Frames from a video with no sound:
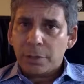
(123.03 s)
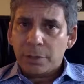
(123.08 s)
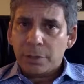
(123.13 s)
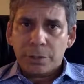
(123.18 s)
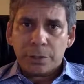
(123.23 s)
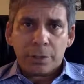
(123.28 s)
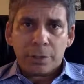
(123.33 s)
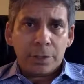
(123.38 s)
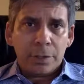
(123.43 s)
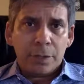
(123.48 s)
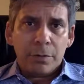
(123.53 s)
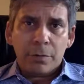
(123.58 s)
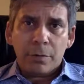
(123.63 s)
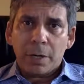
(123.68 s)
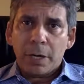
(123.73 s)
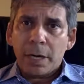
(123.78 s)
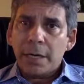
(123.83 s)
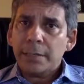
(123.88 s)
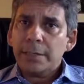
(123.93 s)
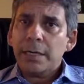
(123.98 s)
and you're just going to
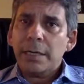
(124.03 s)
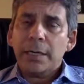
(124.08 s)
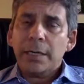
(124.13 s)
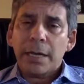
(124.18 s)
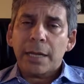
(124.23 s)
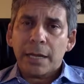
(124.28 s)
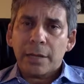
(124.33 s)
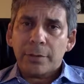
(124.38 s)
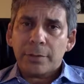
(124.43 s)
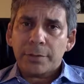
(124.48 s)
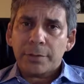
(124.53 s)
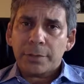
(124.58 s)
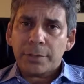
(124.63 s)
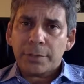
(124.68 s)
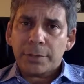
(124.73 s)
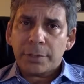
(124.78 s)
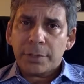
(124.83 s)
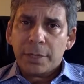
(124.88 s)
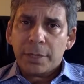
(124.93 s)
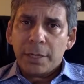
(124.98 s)
utilize
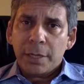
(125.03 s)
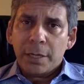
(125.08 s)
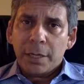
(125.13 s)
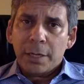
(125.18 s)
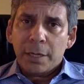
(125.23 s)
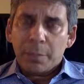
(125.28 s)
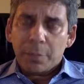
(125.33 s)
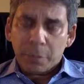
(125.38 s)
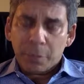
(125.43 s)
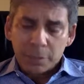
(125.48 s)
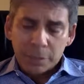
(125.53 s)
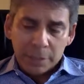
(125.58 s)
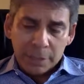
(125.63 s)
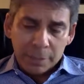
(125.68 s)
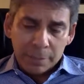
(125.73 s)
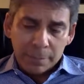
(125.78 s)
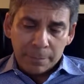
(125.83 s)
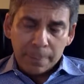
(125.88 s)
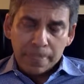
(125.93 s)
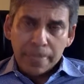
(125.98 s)
in-house
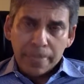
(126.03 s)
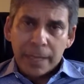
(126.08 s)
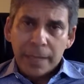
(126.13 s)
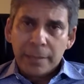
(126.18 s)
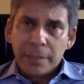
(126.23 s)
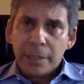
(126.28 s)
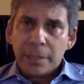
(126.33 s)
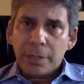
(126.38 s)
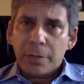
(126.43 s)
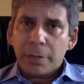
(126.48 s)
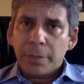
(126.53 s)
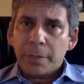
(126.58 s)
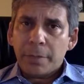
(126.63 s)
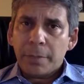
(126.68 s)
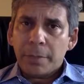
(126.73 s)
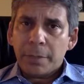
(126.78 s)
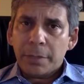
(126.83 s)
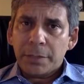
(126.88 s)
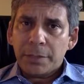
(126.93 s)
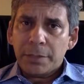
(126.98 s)
personnel, and then your
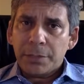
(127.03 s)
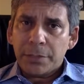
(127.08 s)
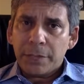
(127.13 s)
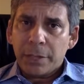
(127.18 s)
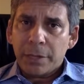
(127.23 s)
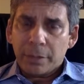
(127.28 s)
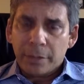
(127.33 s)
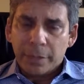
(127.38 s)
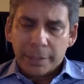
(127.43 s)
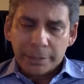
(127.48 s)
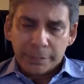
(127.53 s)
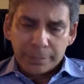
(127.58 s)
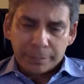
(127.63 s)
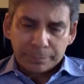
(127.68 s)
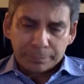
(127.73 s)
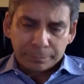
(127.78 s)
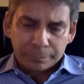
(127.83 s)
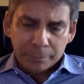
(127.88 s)
independent CRAs.